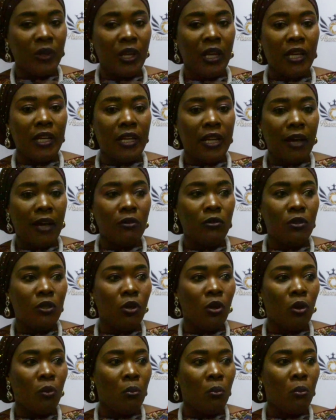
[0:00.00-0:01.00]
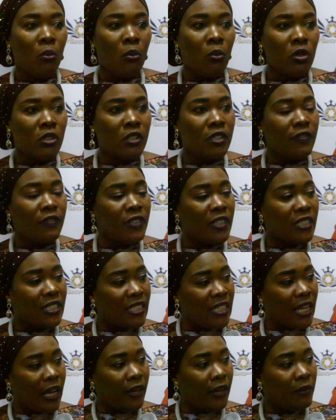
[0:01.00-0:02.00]
Now, most of the
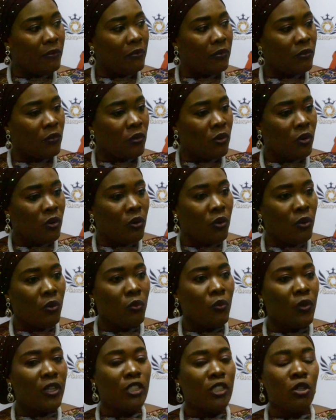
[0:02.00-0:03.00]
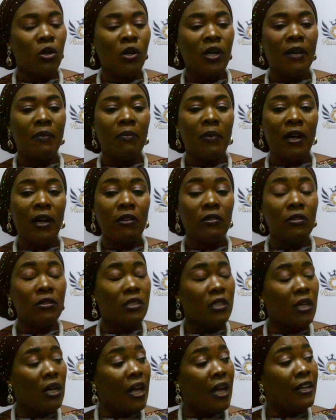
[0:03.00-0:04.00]
time, we talk about
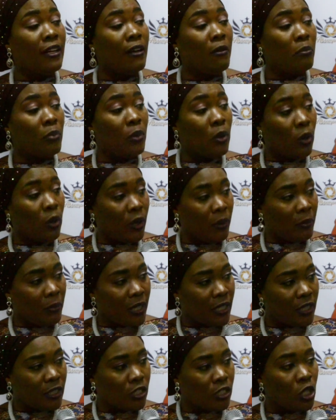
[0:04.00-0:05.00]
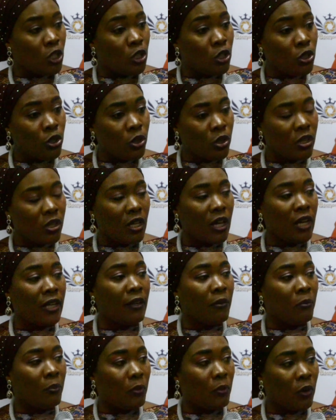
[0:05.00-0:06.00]
unemployment, youth
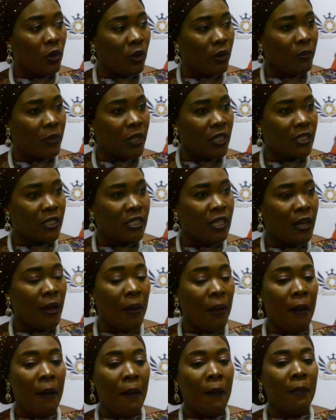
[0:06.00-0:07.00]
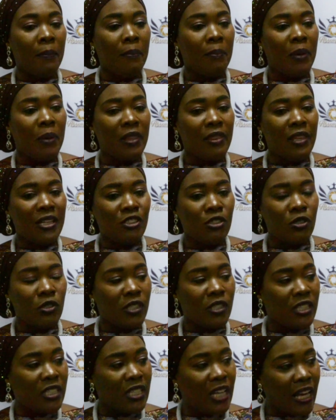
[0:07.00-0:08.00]
unemployment, but the
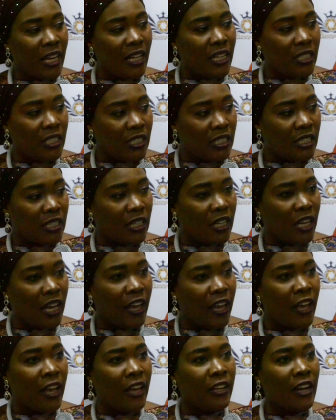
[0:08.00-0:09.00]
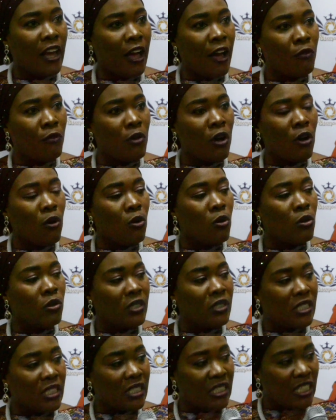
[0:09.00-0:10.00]
society and our own
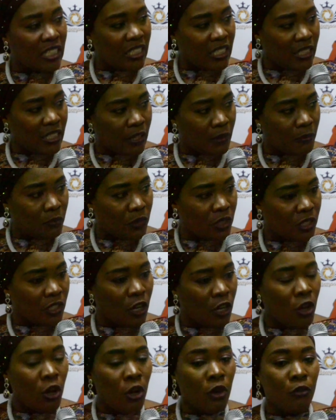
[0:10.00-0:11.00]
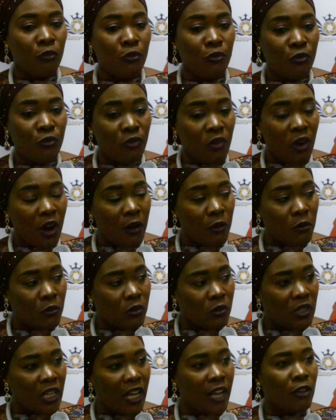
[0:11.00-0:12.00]
systems frown
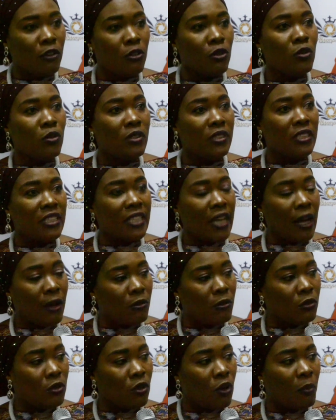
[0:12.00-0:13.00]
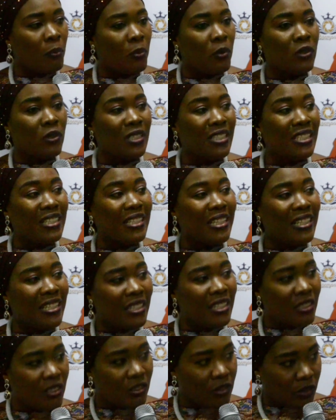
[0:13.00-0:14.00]
and look down upon
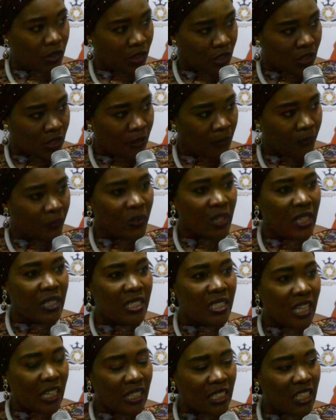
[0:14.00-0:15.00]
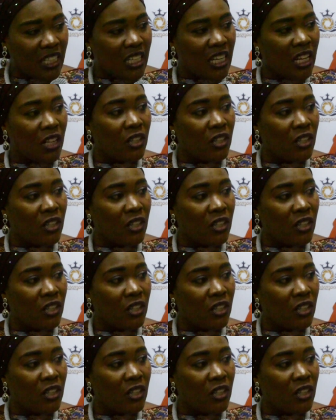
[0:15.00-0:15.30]
skills, technical